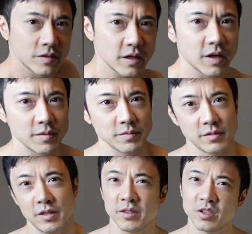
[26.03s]
No, I'm
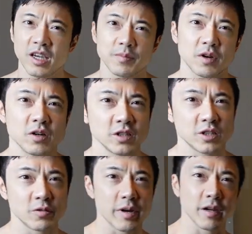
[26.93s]
in shape all
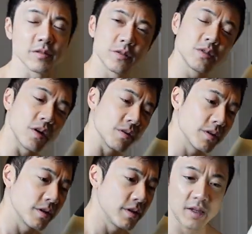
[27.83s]
year round, so
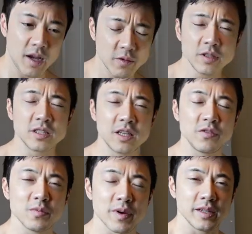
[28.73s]
I'm going to give
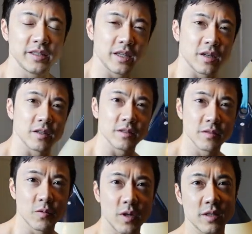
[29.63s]
you my take on
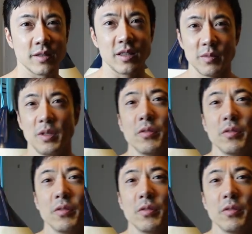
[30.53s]
what it's like to